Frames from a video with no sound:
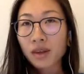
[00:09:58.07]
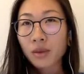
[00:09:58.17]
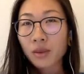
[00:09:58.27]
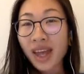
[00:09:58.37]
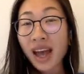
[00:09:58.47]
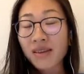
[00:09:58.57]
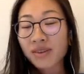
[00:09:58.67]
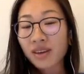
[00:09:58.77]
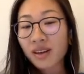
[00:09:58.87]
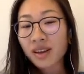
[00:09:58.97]
we have
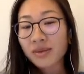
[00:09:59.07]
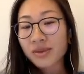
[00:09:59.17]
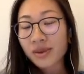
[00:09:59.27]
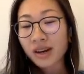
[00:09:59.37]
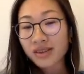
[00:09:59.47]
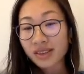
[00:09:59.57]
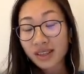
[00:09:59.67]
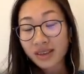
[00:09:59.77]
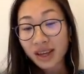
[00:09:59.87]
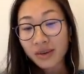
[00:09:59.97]
a lot of trials
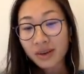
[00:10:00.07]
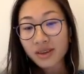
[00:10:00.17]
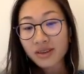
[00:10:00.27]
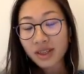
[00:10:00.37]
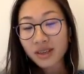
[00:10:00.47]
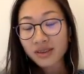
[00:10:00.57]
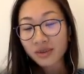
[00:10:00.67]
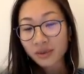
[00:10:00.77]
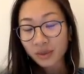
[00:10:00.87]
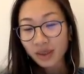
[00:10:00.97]
and errors in the
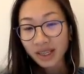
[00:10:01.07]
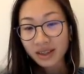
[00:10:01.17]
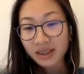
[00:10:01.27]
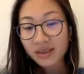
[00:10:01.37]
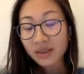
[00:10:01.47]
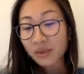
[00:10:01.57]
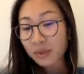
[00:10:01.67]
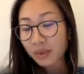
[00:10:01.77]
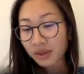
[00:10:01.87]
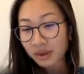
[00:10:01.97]
formulation that we
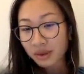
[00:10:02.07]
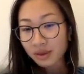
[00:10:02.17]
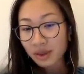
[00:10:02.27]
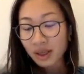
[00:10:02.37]
produce.